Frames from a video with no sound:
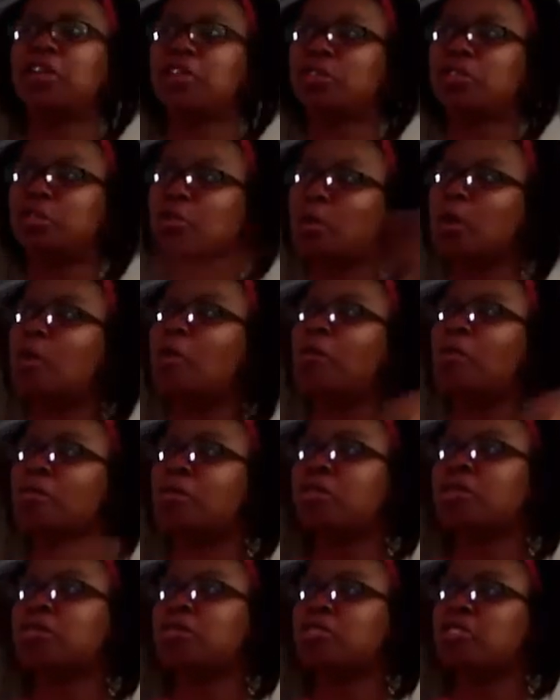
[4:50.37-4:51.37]
and
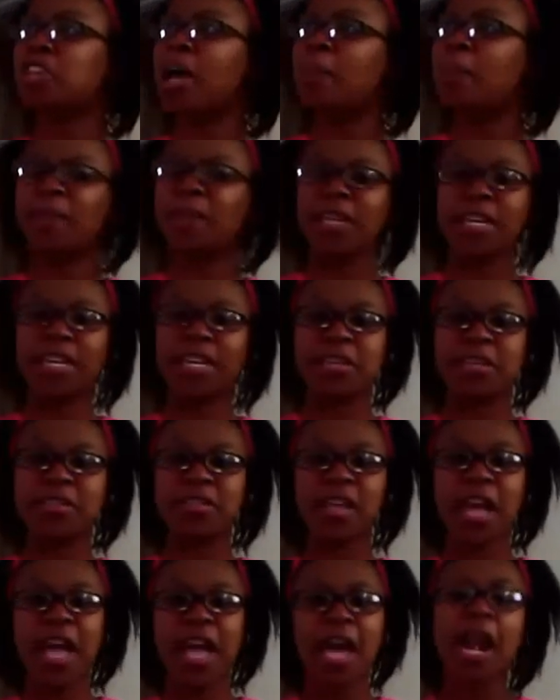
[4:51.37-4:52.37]
3/4
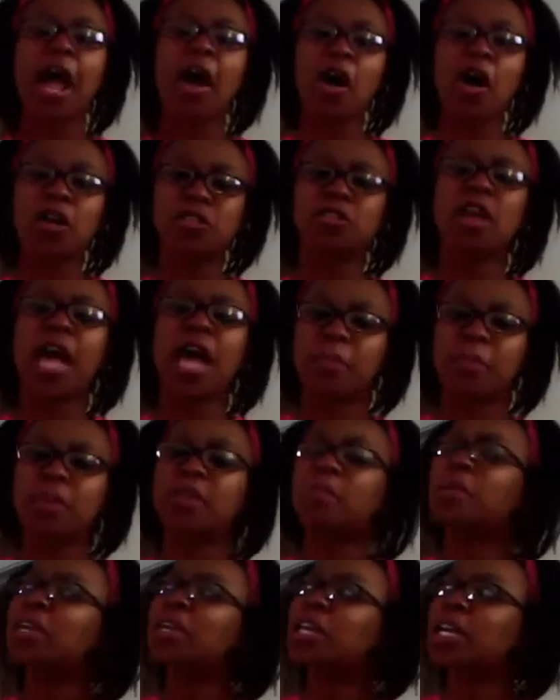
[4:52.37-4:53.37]
Japanese, and I also
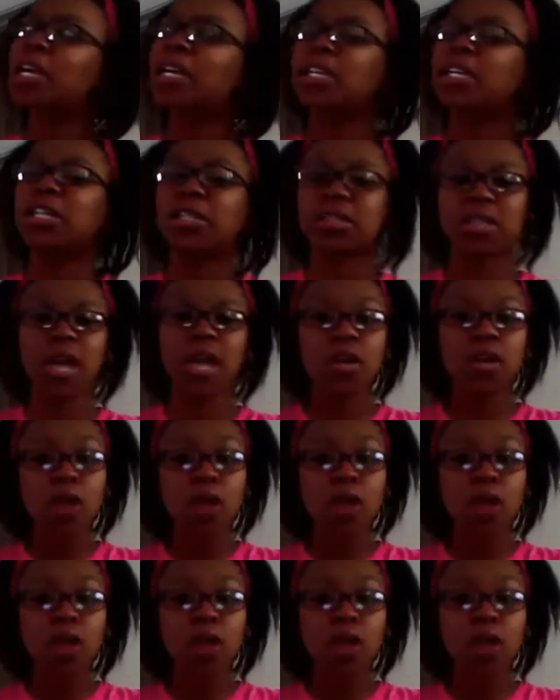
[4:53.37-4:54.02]
happen to be English.